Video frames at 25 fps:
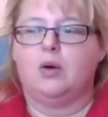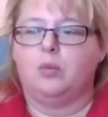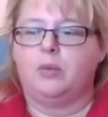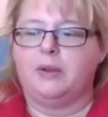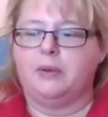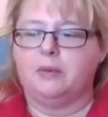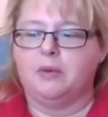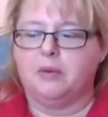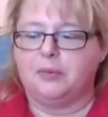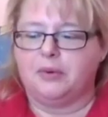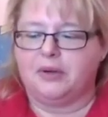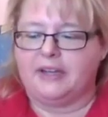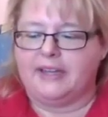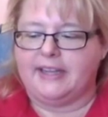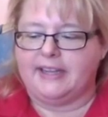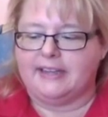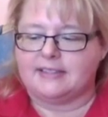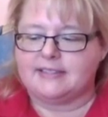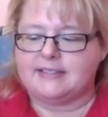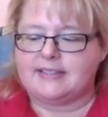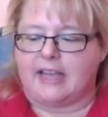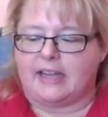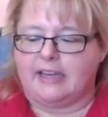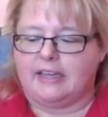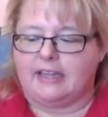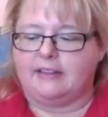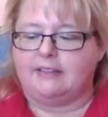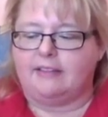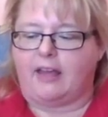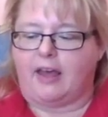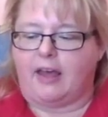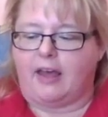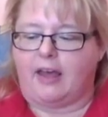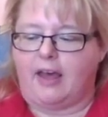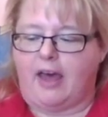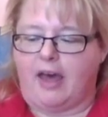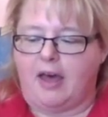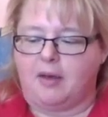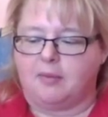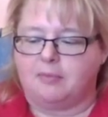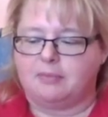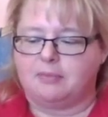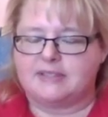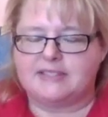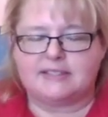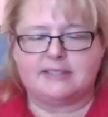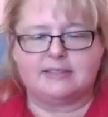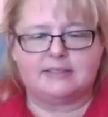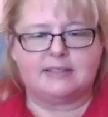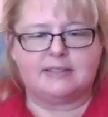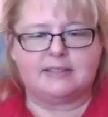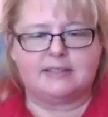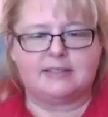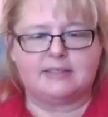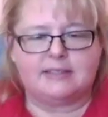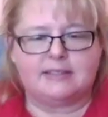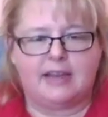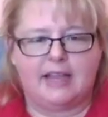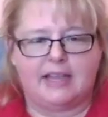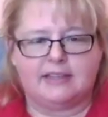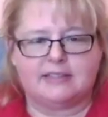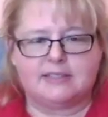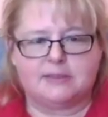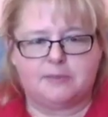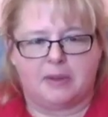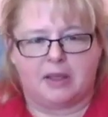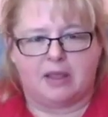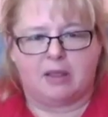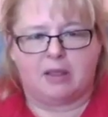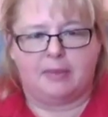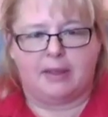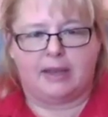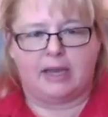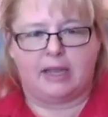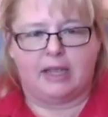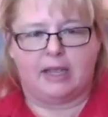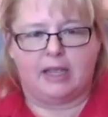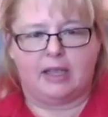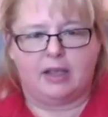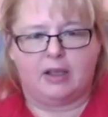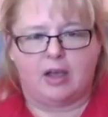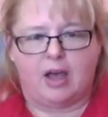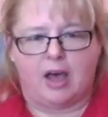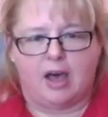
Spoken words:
We were pretty excited that Business Enhancement Committee,